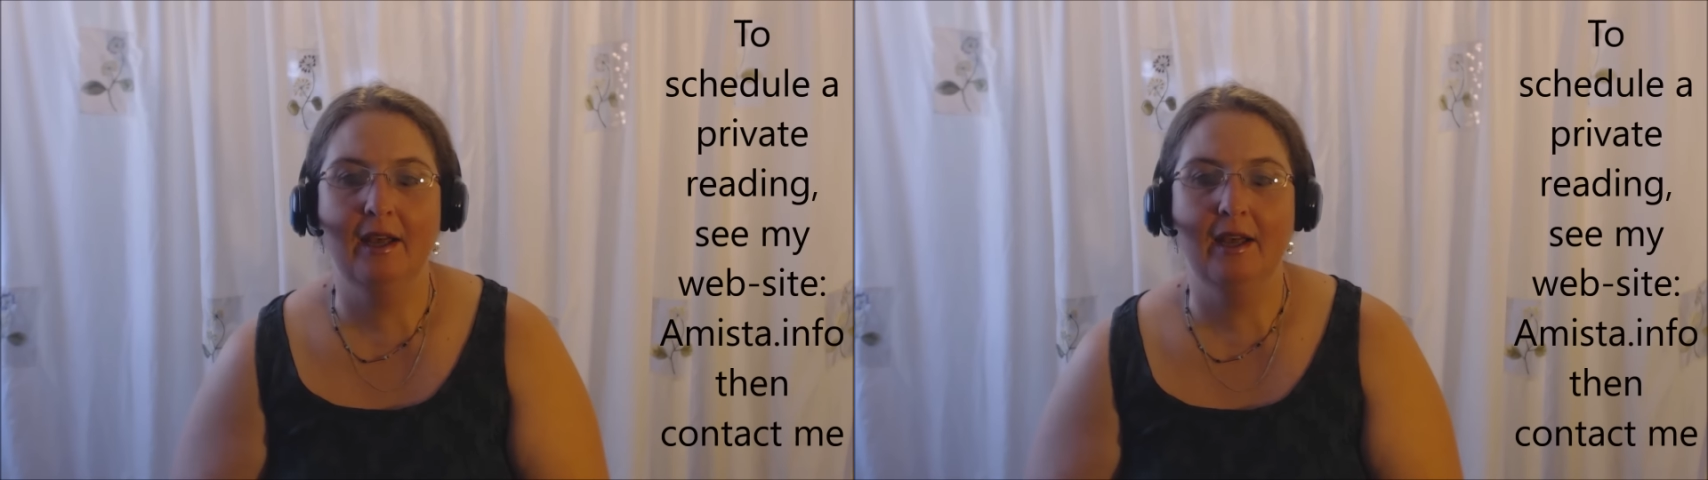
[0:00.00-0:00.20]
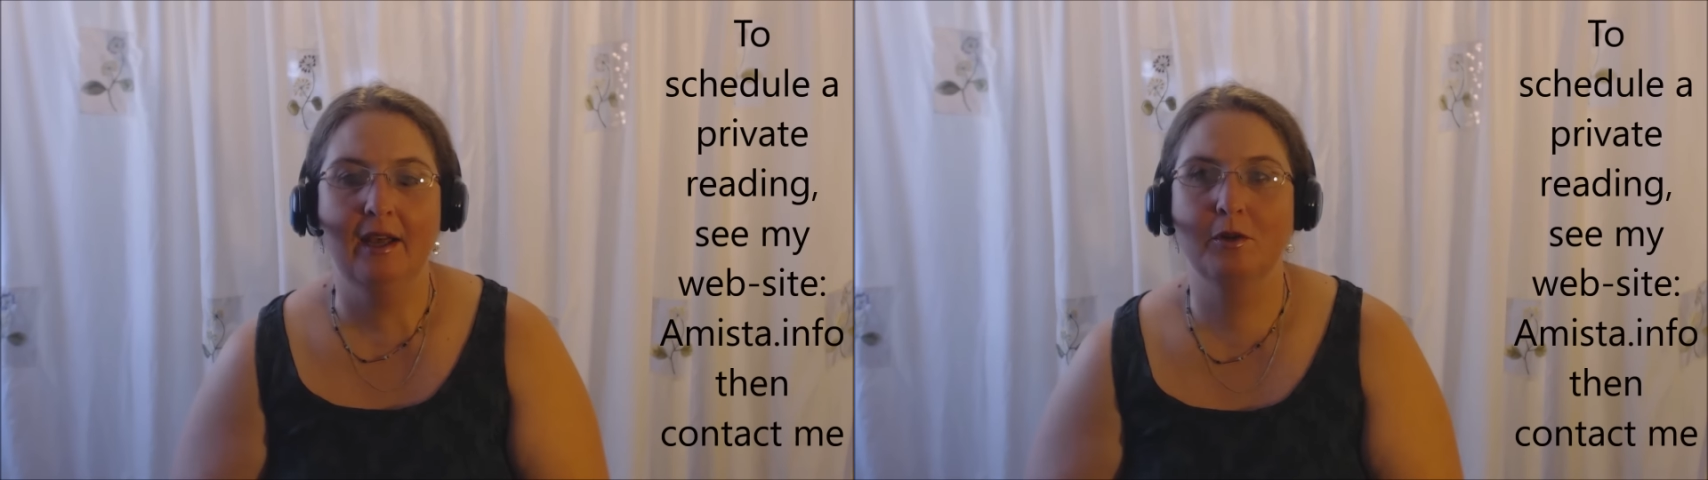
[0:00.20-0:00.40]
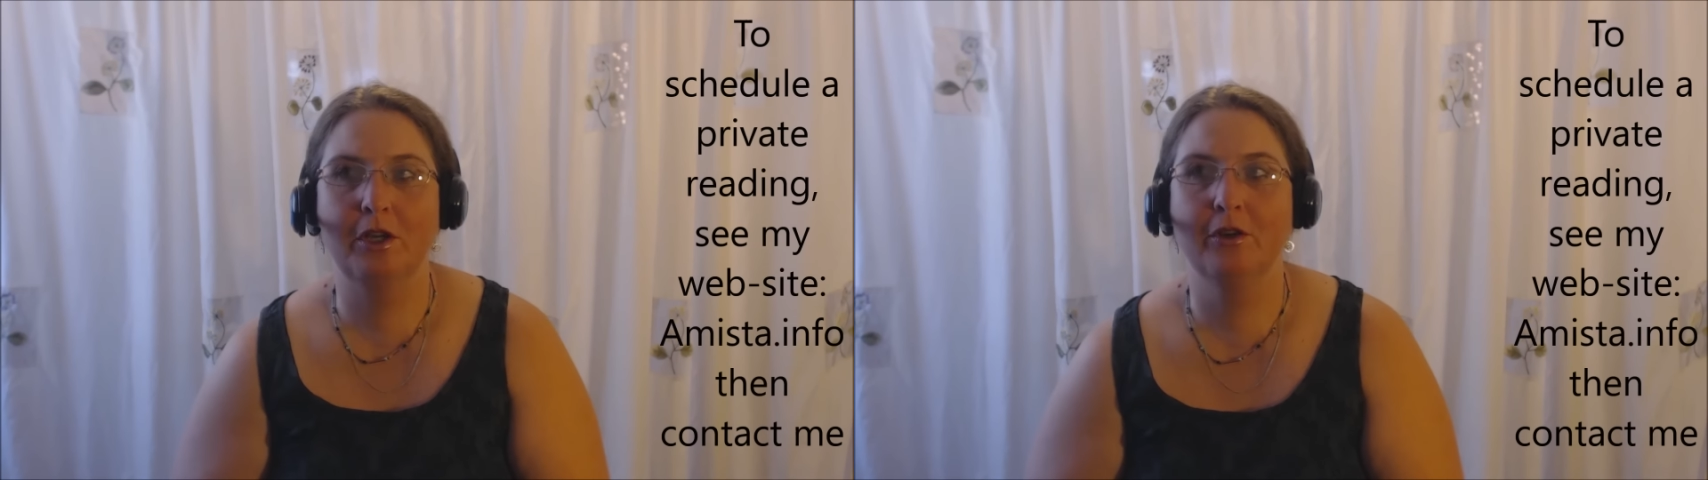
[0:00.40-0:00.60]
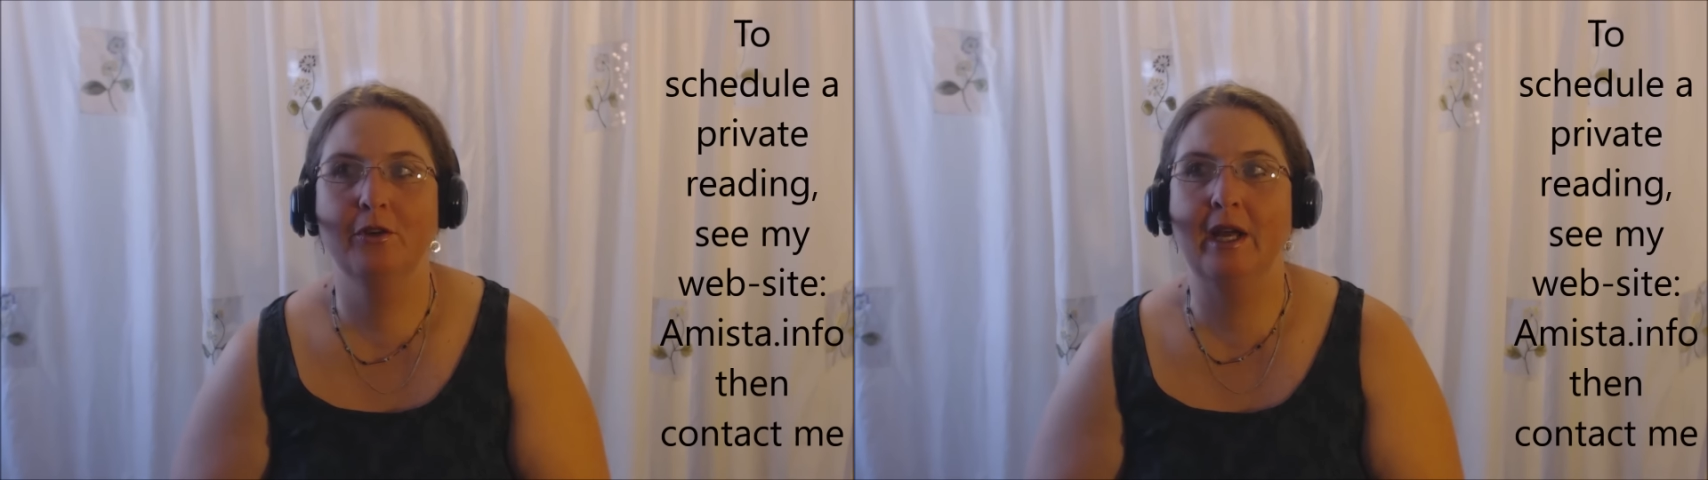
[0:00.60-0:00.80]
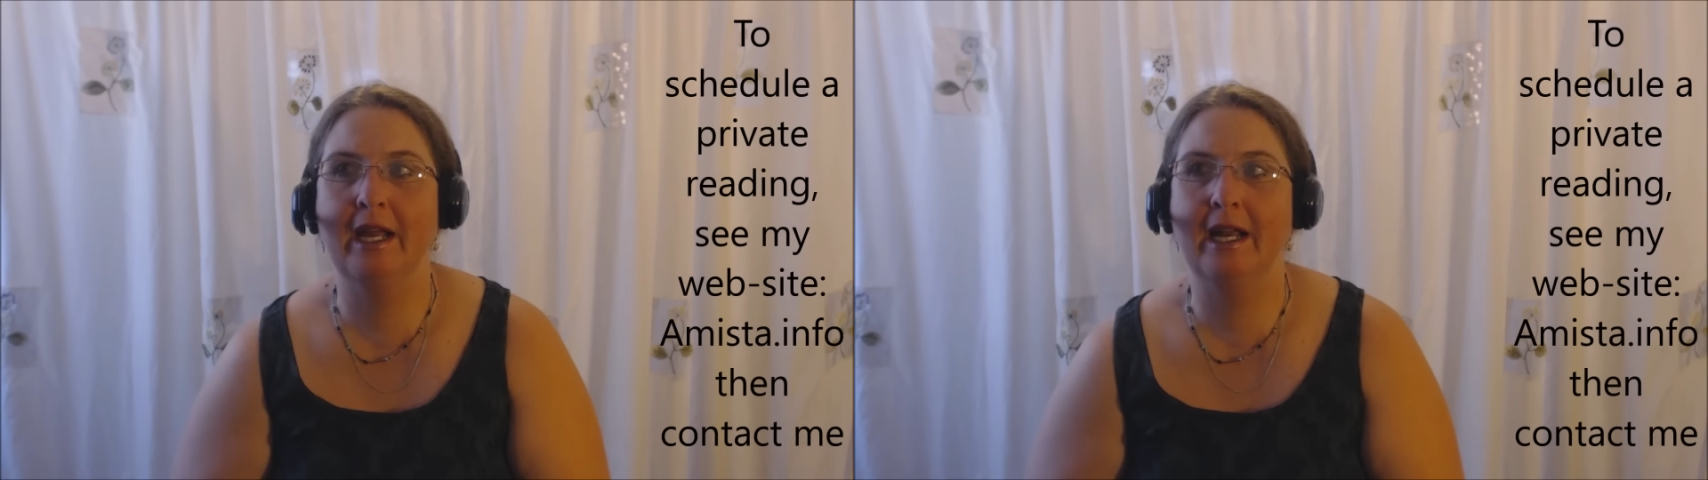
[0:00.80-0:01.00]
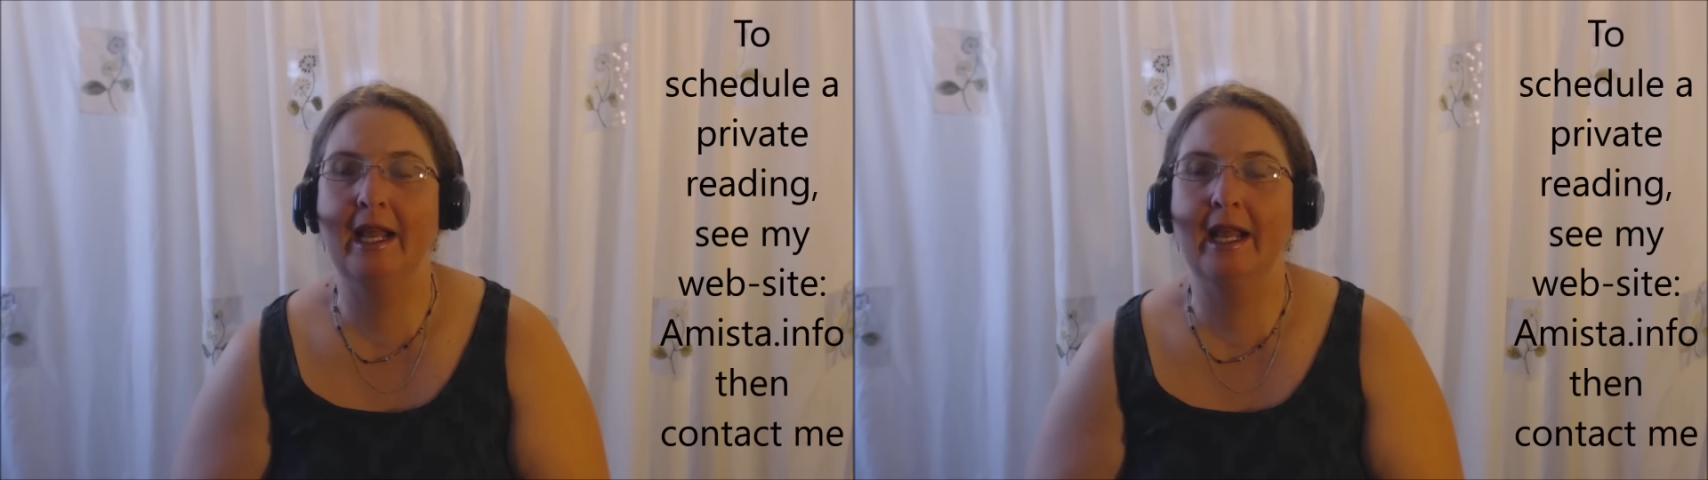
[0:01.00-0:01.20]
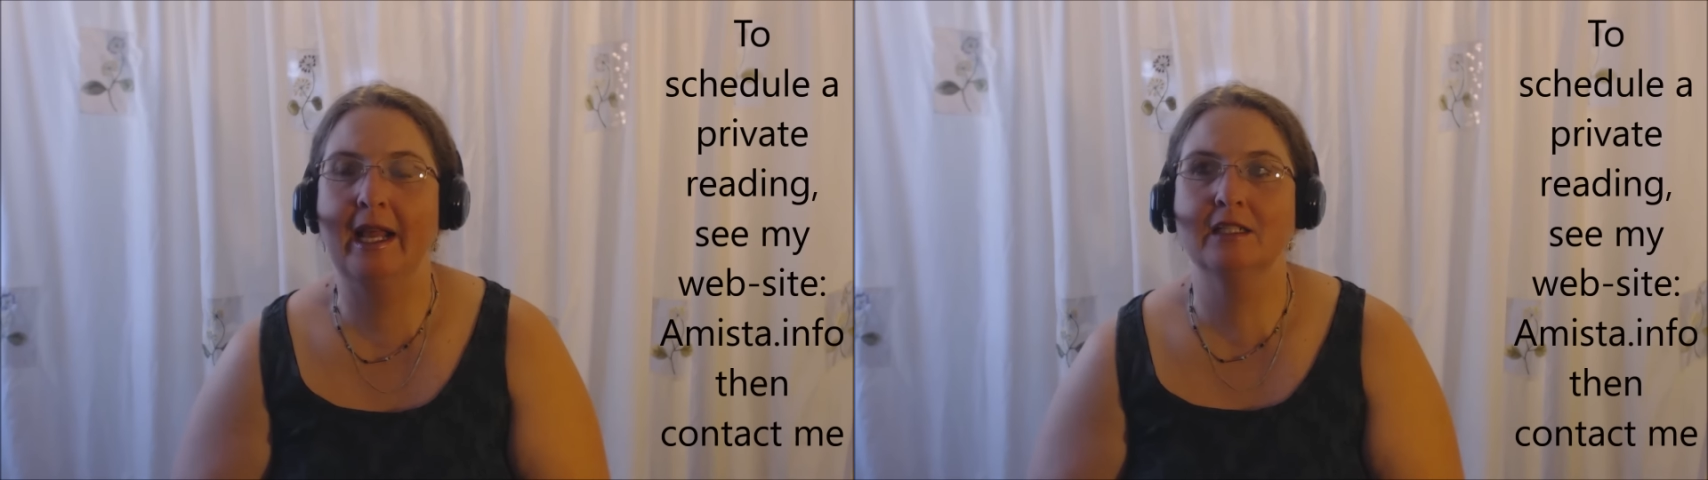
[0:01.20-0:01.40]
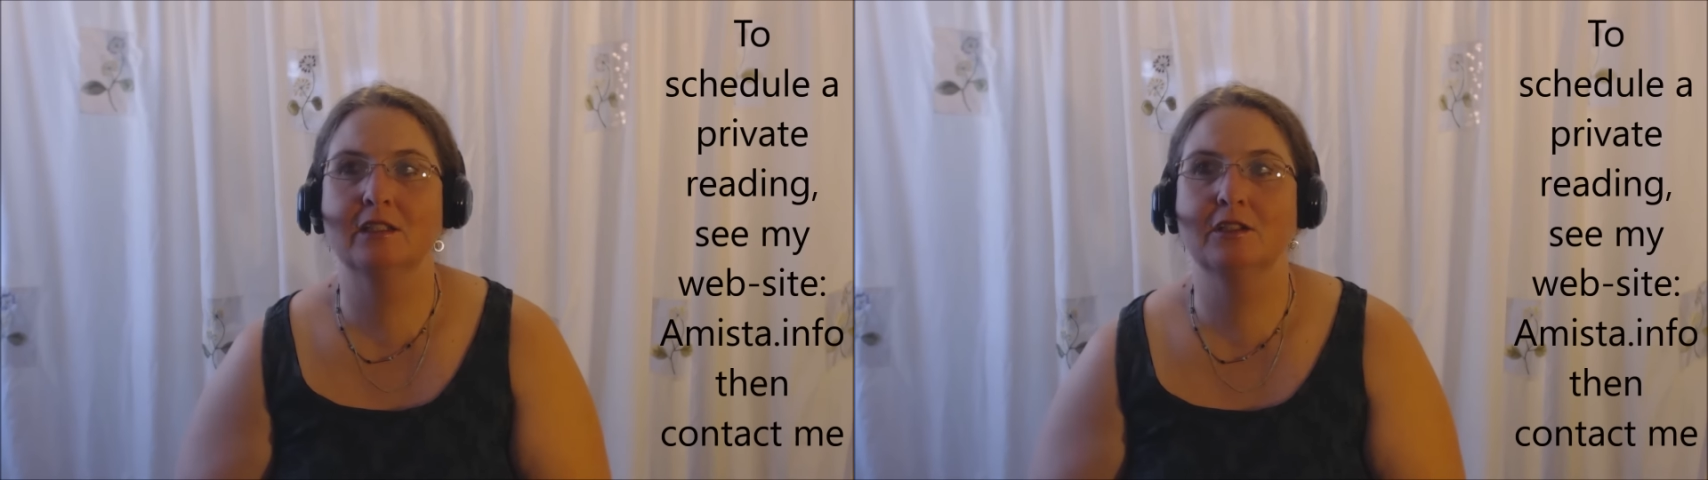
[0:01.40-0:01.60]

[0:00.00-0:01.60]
for you, and it has